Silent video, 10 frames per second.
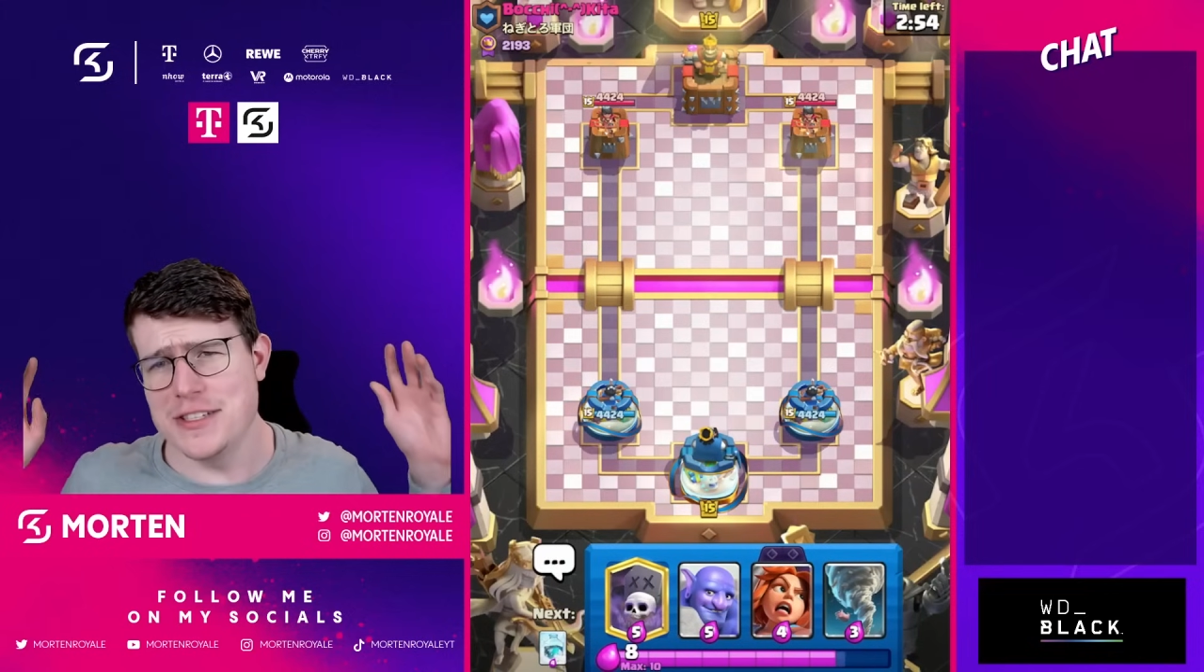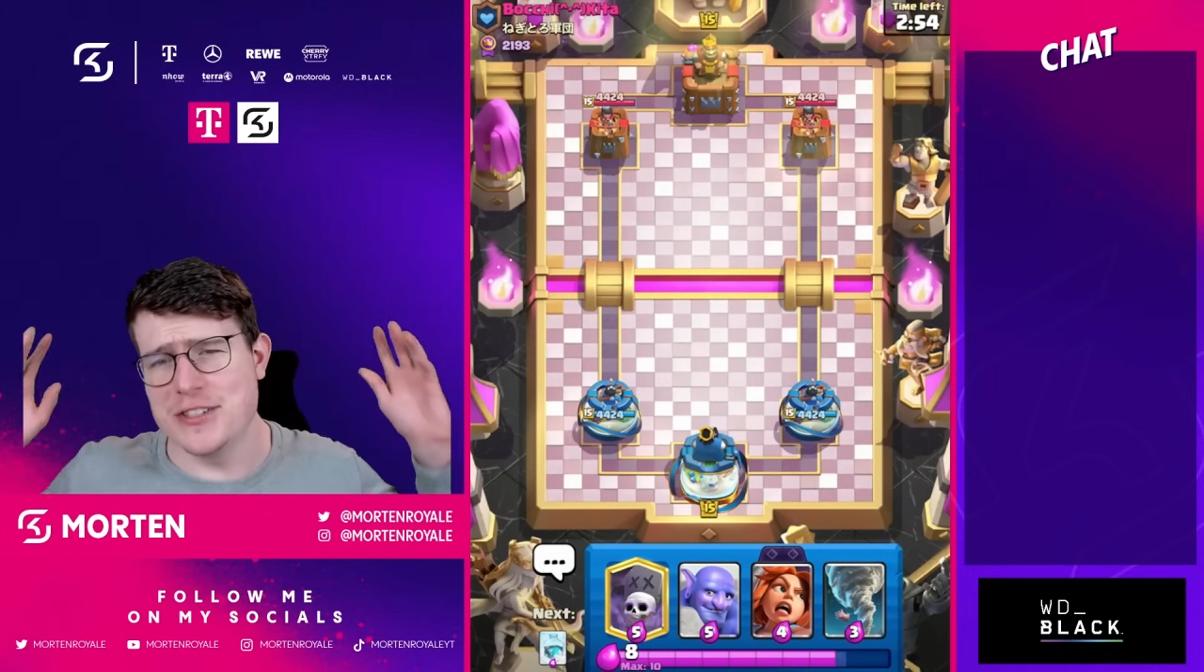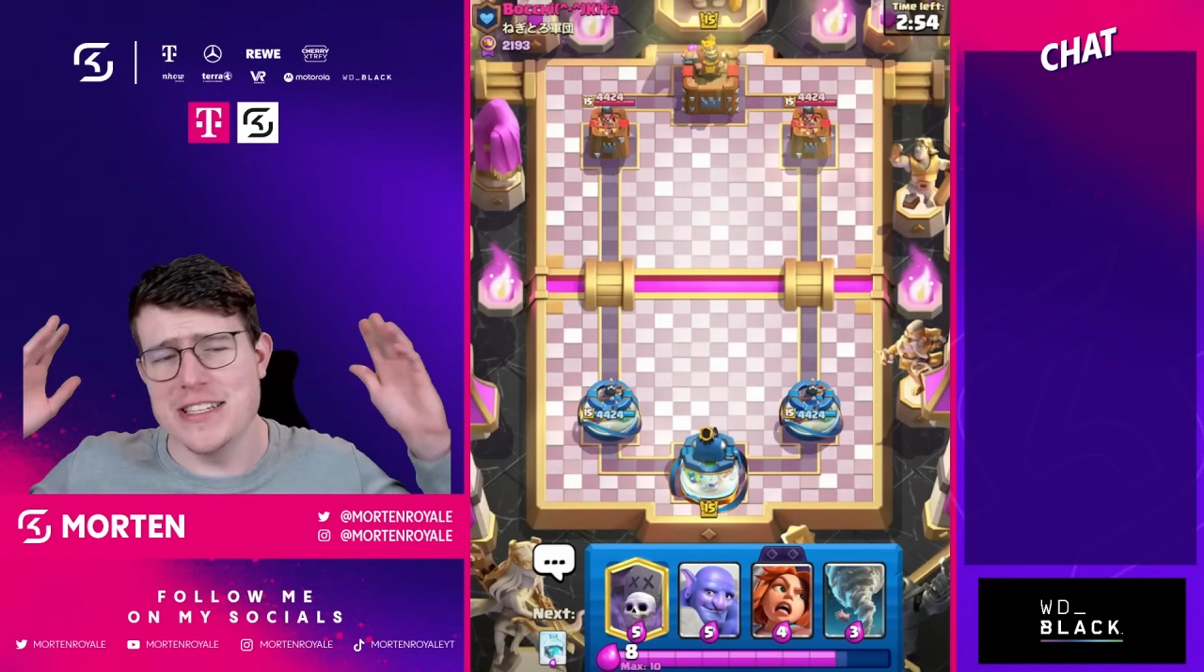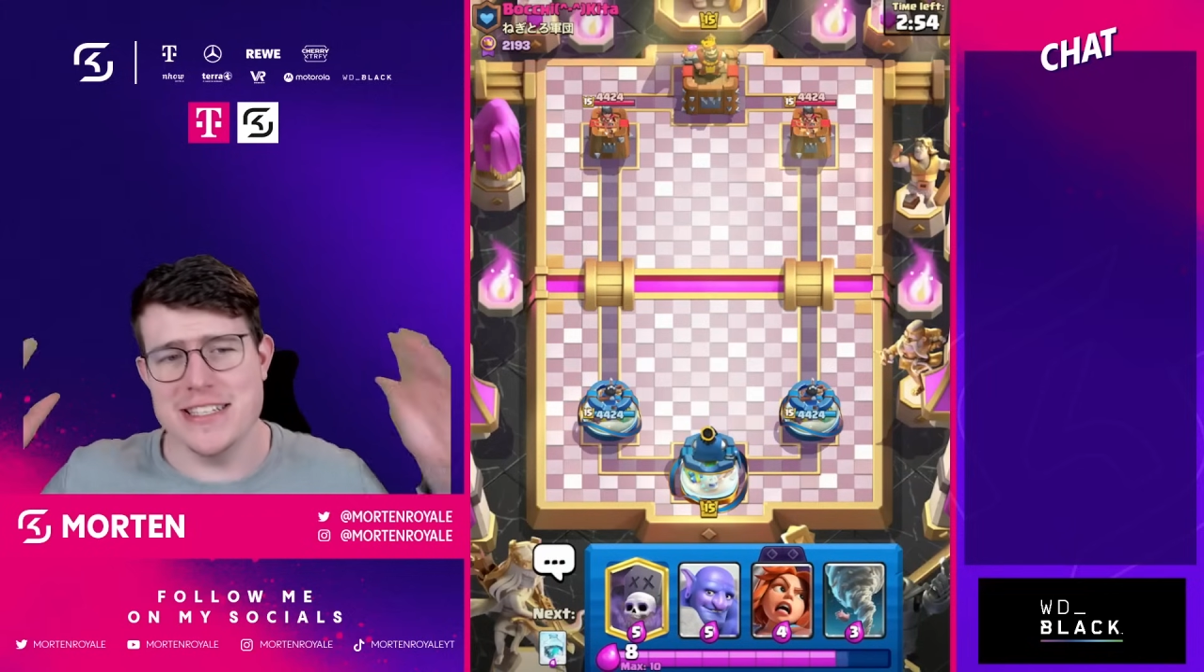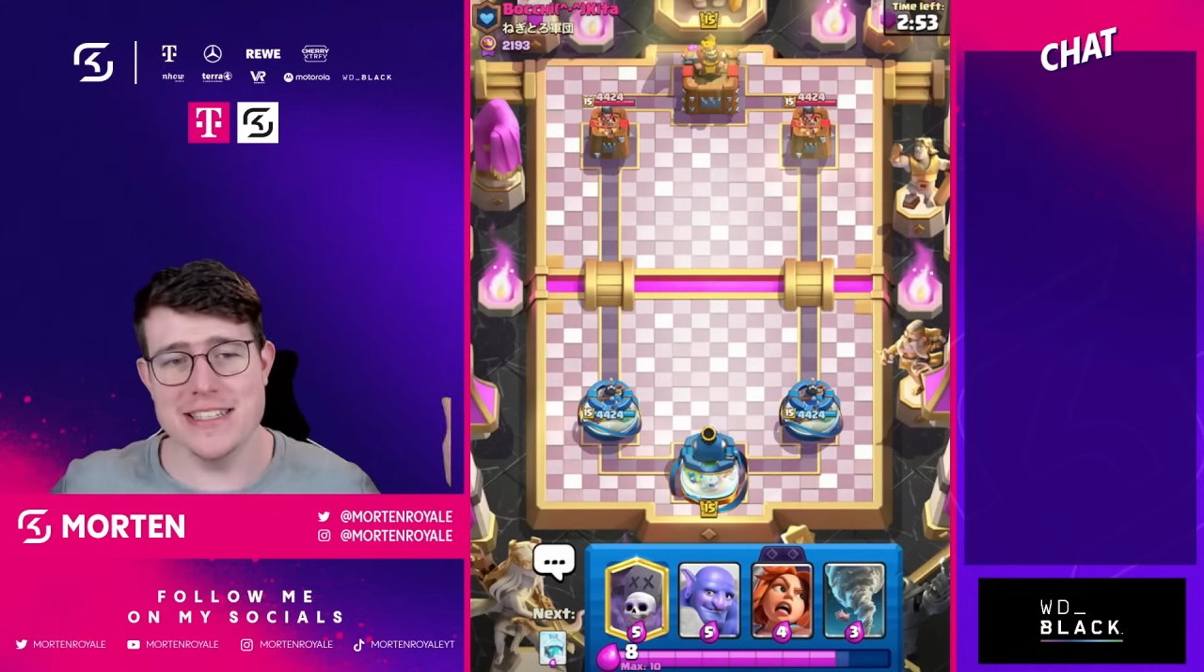so
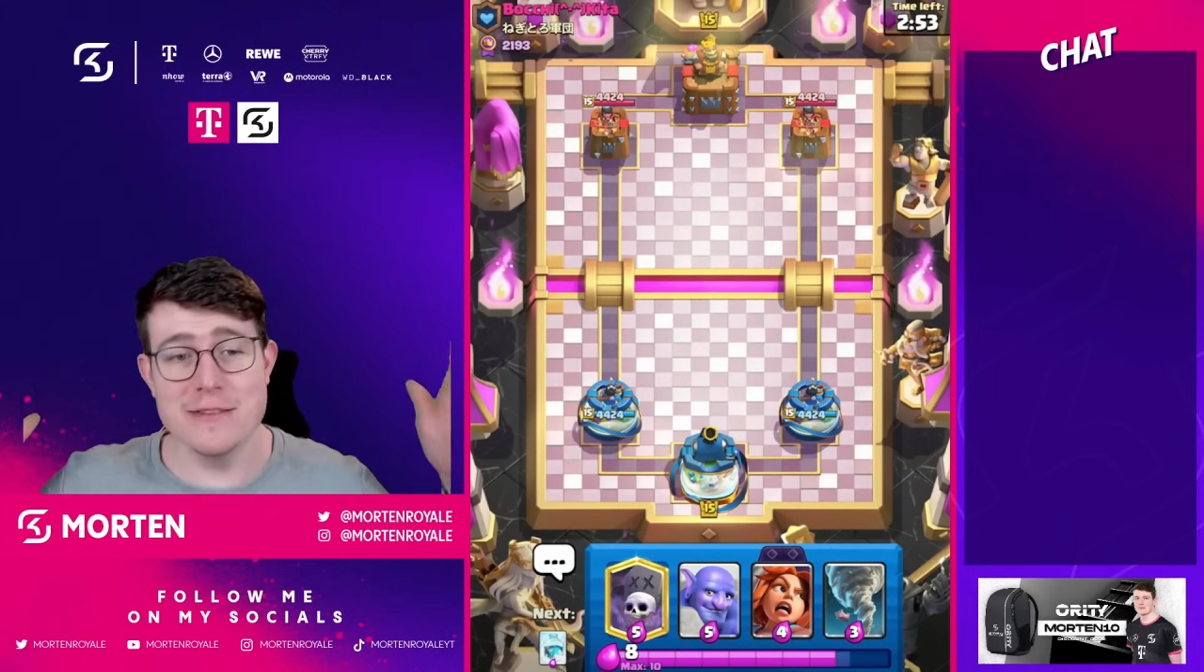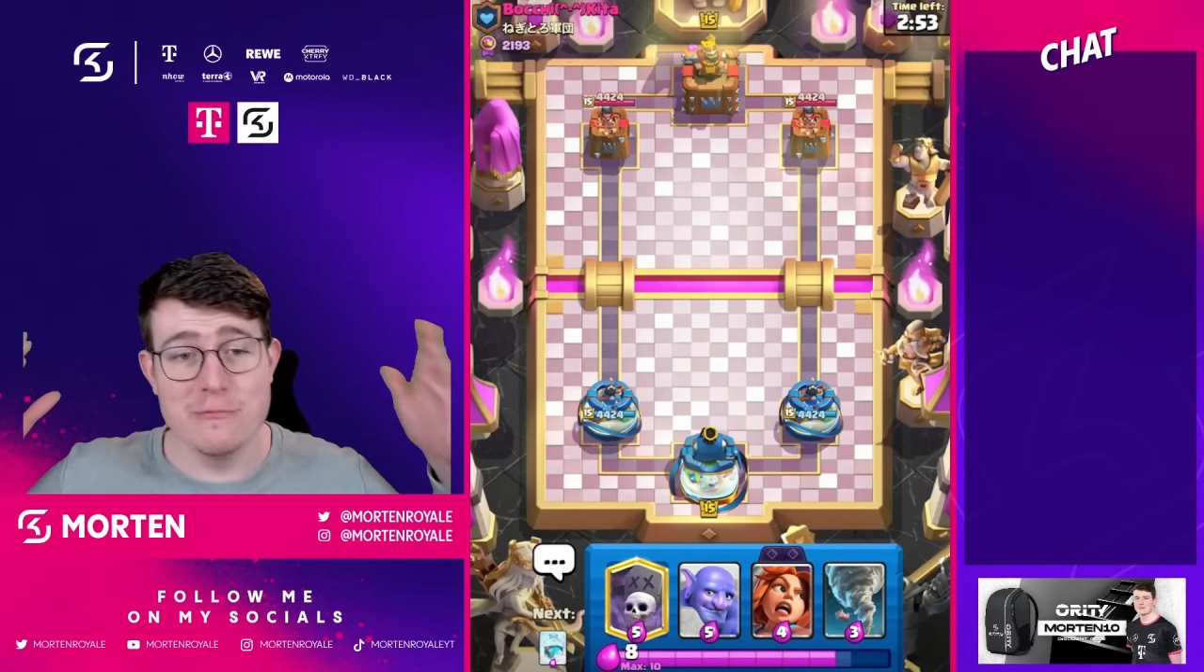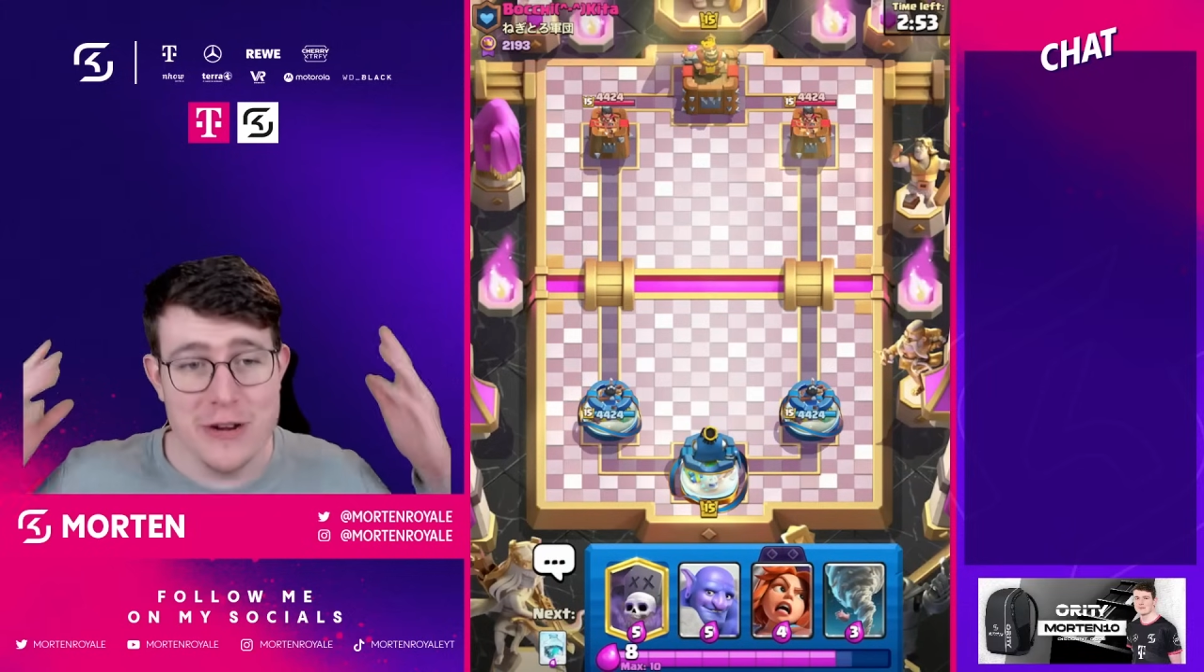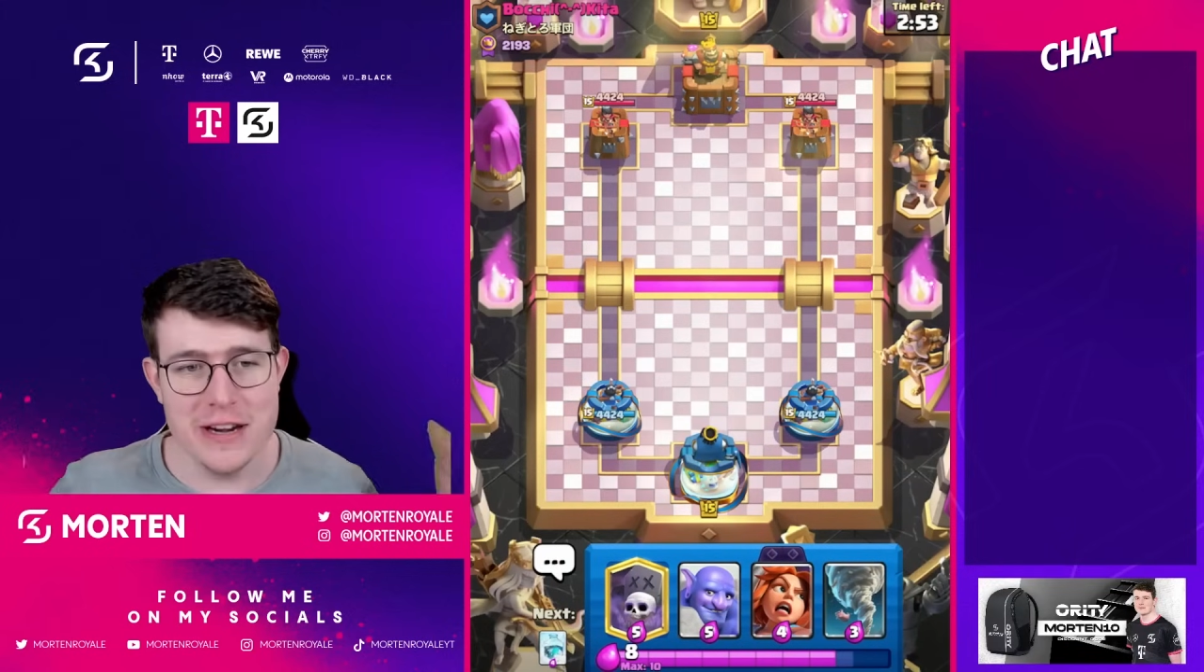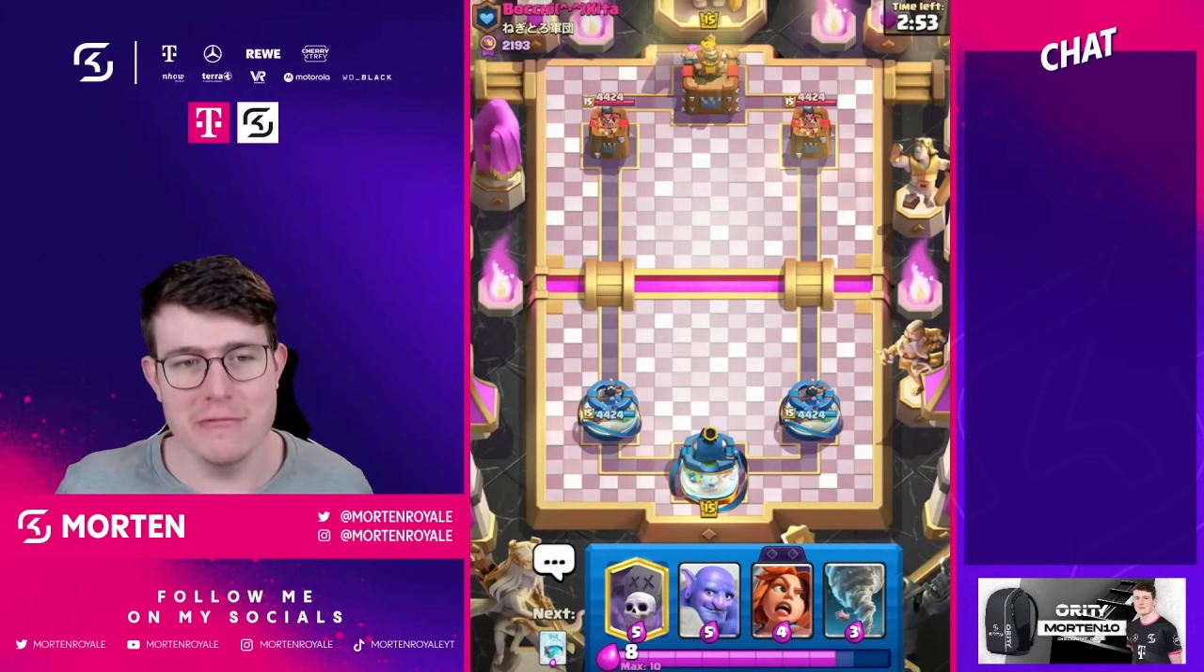this is a
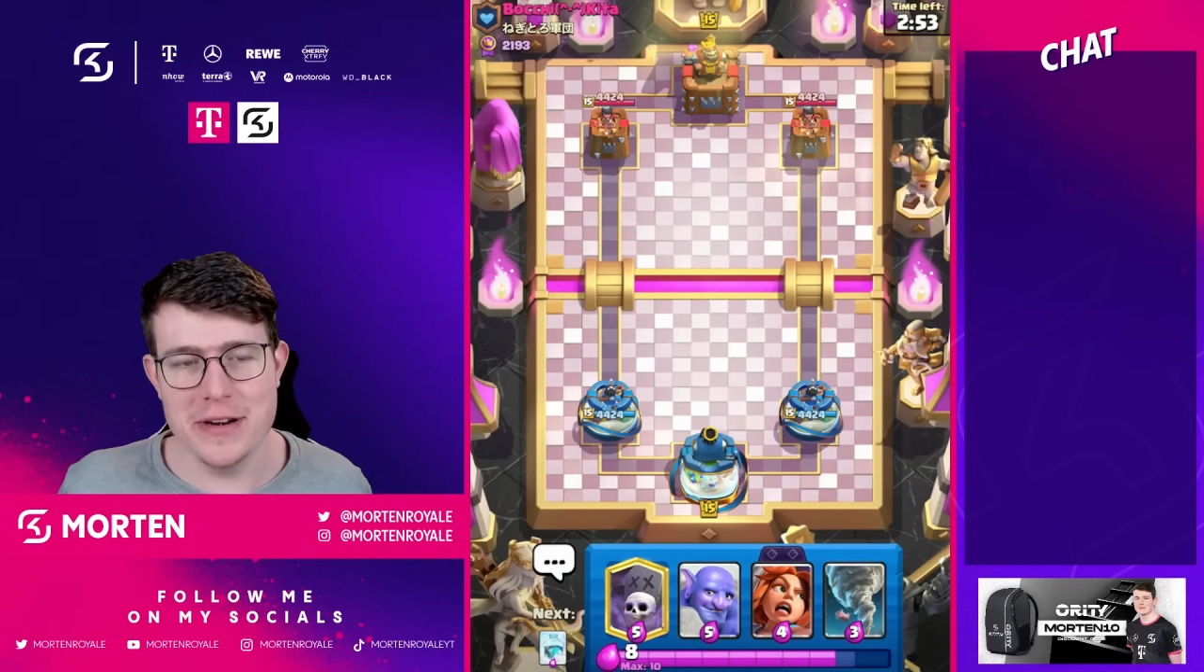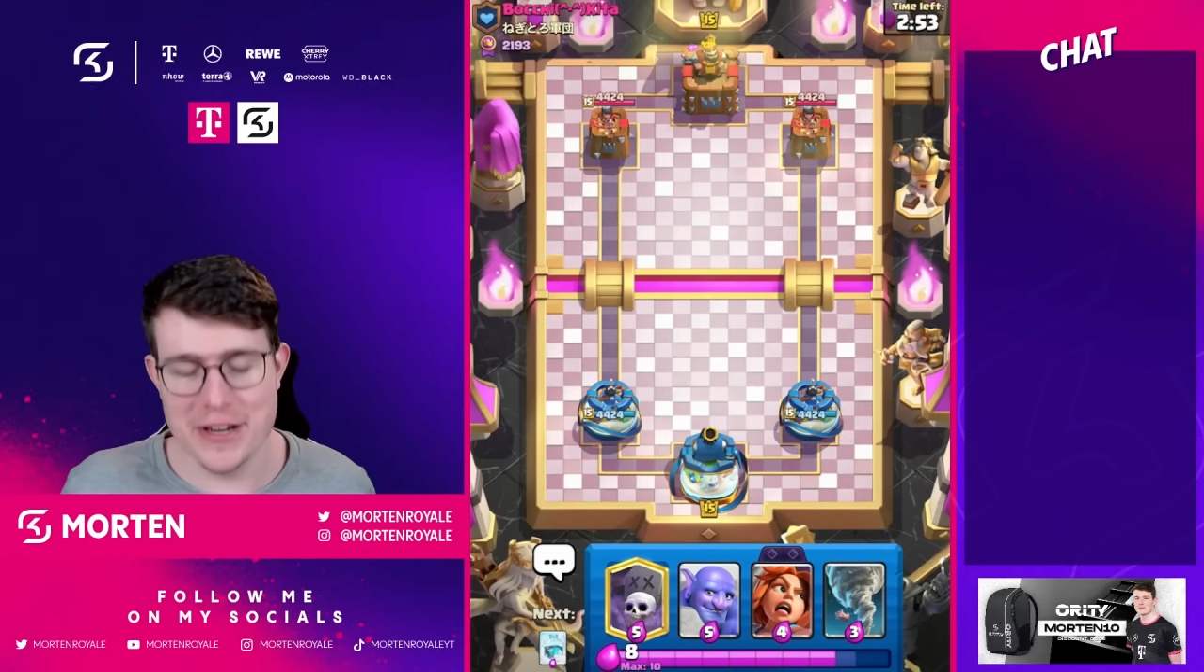really